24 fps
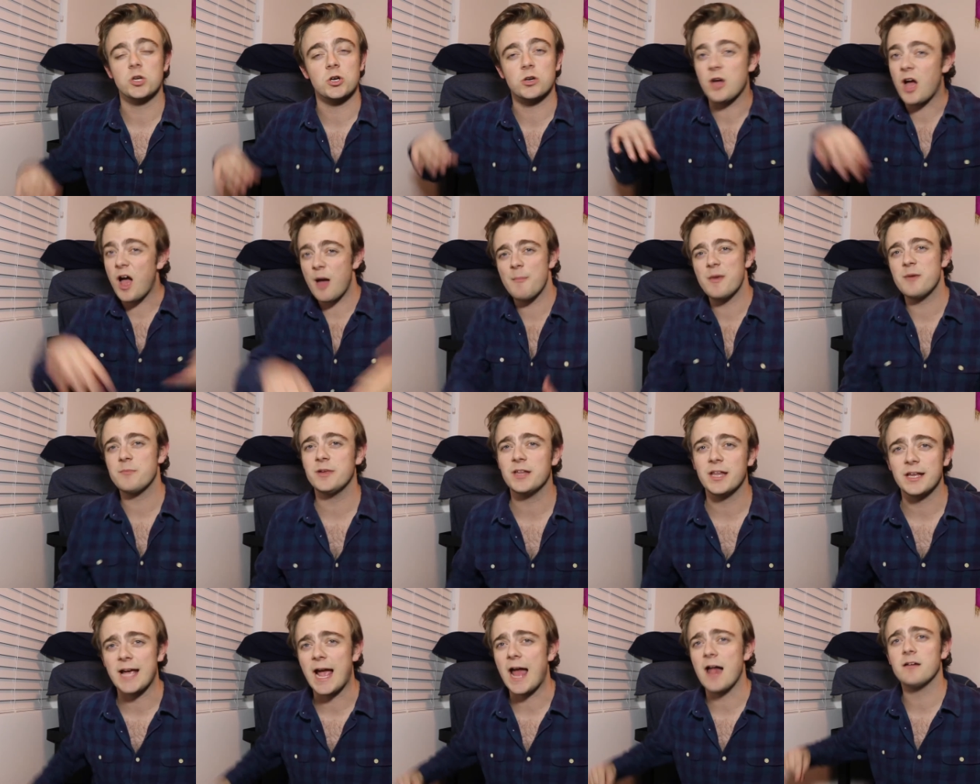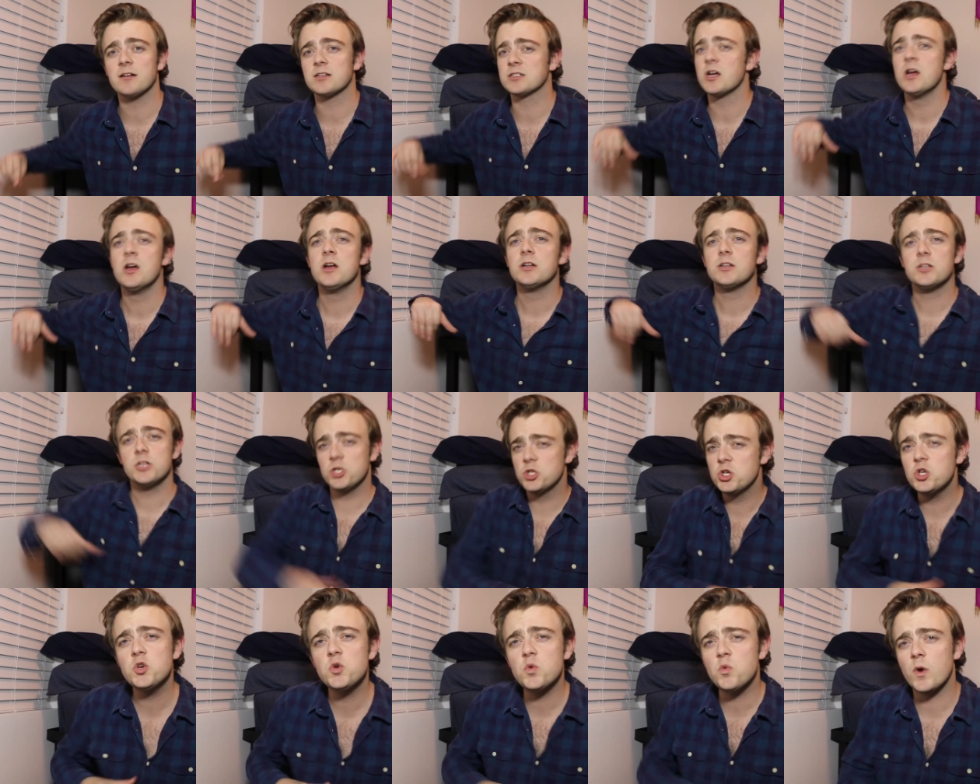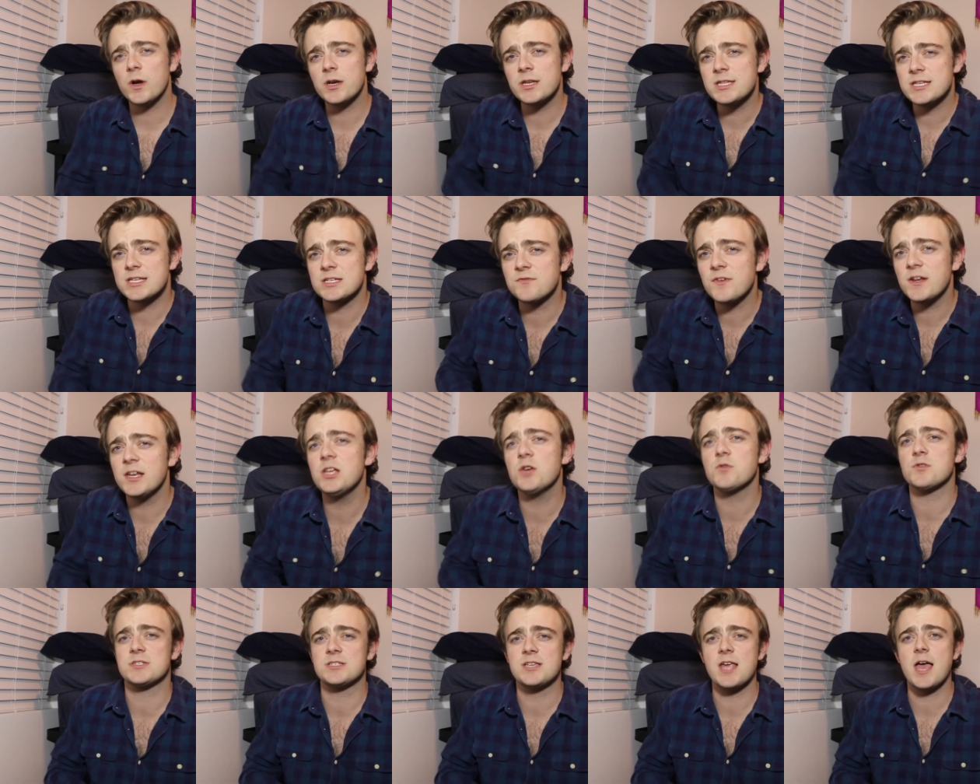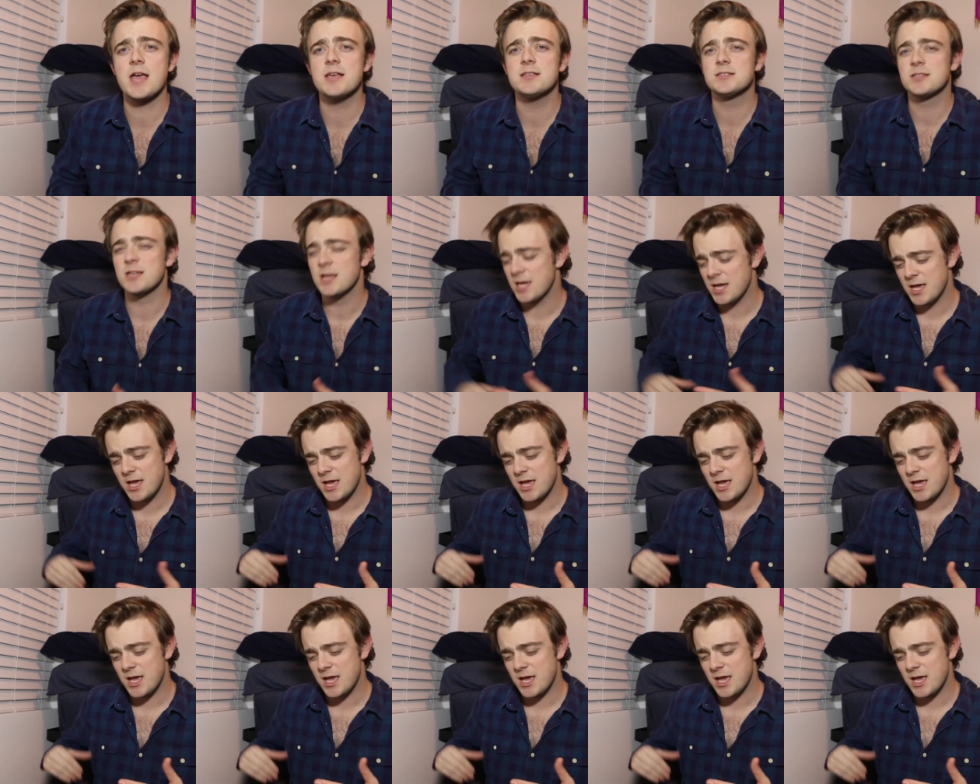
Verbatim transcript: You'll comment and be like, Alex, do what this video says.